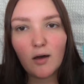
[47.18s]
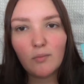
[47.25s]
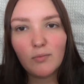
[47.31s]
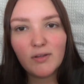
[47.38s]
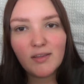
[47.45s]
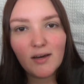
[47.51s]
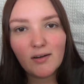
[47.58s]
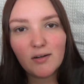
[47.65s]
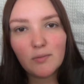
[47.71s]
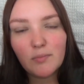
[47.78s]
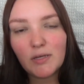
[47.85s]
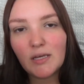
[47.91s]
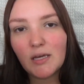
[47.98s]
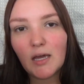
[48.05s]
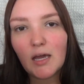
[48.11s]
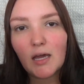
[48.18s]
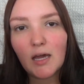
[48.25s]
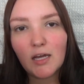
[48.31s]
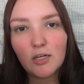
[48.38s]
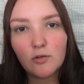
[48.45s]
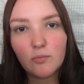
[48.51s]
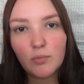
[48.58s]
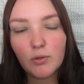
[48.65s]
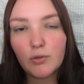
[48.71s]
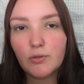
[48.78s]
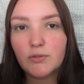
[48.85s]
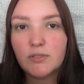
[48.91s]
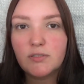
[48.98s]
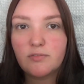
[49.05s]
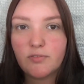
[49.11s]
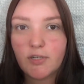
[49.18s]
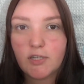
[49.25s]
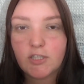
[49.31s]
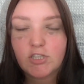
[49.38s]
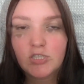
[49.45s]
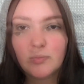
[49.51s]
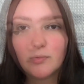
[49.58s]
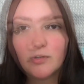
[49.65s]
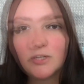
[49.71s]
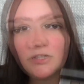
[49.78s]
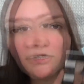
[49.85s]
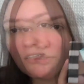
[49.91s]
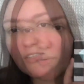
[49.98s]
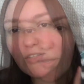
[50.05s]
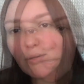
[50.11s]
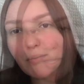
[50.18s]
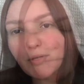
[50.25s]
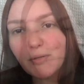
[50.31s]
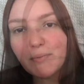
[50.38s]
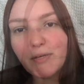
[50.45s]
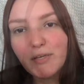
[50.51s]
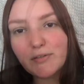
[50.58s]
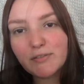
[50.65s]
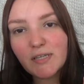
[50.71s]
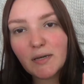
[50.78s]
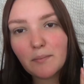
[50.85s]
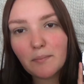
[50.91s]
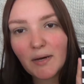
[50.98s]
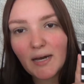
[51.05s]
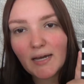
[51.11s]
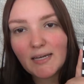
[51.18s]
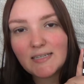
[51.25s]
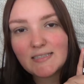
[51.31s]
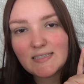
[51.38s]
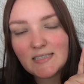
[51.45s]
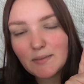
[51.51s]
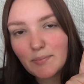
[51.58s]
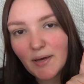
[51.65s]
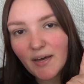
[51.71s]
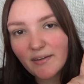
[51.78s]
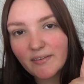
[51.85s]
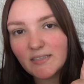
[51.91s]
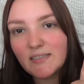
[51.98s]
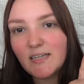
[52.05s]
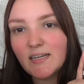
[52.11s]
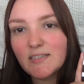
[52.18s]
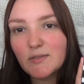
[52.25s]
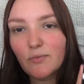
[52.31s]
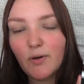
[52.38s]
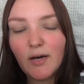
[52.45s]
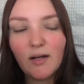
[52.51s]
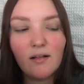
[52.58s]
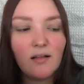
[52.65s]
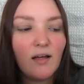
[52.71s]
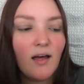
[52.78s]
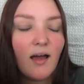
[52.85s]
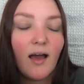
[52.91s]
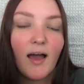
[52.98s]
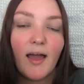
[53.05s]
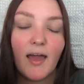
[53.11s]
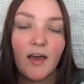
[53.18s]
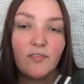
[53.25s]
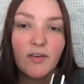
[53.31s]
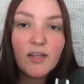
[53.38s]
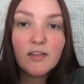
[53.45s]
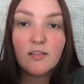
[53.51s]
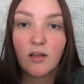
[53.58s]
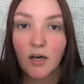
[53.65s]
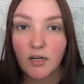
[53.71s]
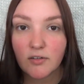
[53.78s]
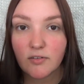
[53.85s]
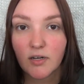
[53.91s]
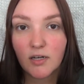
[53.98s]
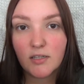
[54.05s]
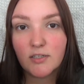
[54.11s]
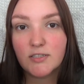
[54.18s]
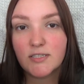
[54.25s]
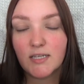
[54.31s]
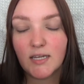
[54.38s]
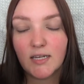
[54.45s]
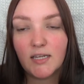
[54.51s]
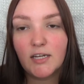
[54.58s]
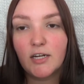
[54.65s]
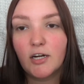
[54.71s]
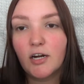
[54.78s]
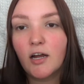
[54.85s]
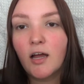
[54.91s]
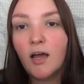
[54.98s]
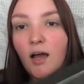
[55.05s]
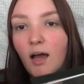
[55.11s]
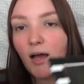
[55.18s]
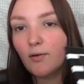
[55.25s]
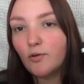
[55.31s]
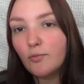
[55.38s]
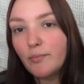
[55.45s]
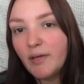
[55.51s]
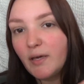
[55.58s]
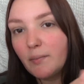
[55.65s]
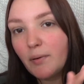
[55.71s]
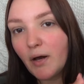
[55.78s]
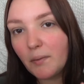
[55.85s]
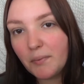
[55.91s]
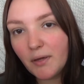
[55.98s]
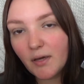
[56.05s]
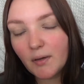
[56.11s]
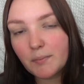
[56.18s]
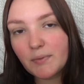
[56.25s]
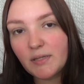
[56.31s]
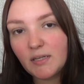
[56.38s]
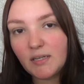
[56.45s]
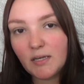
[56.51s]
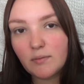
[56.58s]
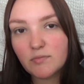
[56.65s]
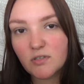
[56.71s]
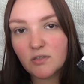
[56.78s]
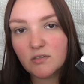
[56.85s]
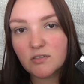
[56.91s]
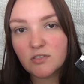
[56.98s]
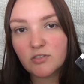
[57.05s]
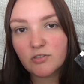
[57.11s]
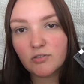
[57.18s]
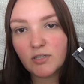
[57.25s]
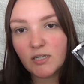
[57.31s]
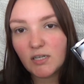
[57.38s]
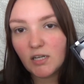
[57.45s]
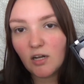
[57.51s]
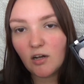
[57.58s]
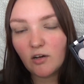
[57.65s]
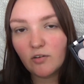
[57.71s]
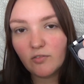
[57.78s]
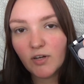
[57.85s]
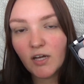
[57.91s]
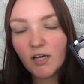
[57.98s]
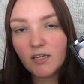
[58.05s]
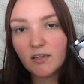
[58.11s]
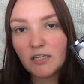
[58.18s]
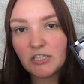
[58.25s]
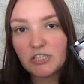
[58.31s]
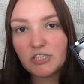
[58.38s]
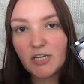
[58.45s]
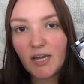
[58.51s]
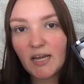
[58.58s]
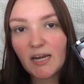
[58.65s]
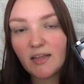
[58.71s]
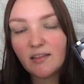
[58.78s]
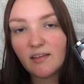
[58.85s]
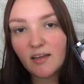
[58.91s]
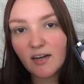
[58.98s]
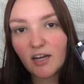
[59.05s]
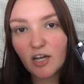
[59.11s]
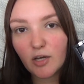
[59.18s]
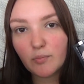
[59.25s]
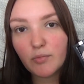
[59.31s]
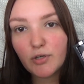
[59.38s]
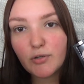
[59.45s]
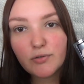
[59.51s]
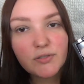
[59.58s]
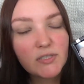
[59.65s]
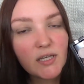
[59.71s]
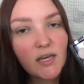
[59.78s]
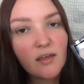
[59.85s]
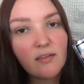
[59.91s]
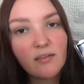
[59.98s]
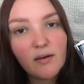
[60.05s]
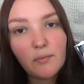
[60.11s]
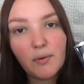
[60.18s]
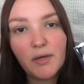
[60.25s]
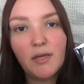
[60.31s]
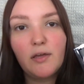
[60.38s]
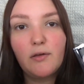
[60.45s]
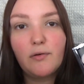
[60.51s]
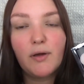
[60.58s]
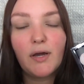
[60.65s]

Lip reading: without it being kind of bold and very shimmery. So I'm going to be using my Z palette as well. I have a lot of colors in here. I will be popping up the names on the screen of the shade that I am using, that way you